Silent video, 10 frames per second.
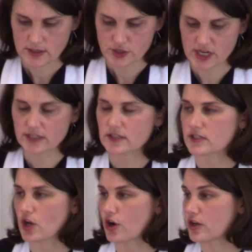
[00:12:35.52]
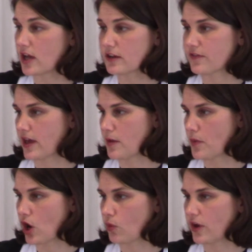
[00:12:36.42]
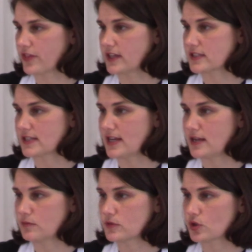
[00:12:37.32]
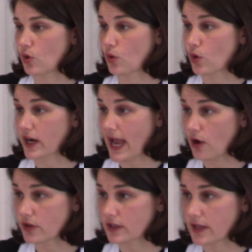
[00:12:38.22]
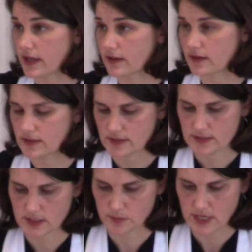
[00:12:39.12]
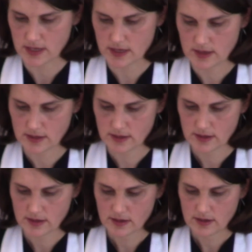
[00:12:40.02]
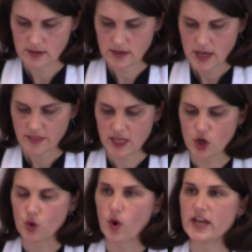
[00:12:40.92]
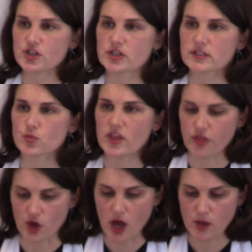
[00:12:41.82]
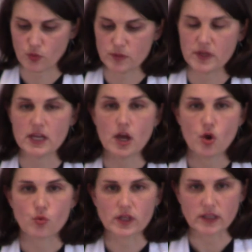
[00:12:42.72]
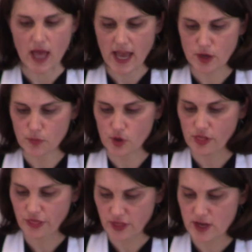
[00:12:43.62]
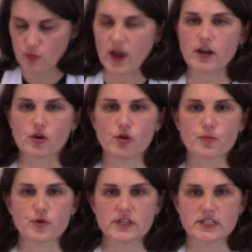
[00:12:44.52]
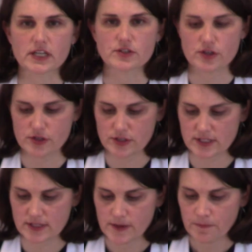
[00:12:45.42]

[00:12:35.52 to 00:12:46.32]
chances are none of them are what they seemed or were calculated to be. The equations we thought would be reliable theoretical predictors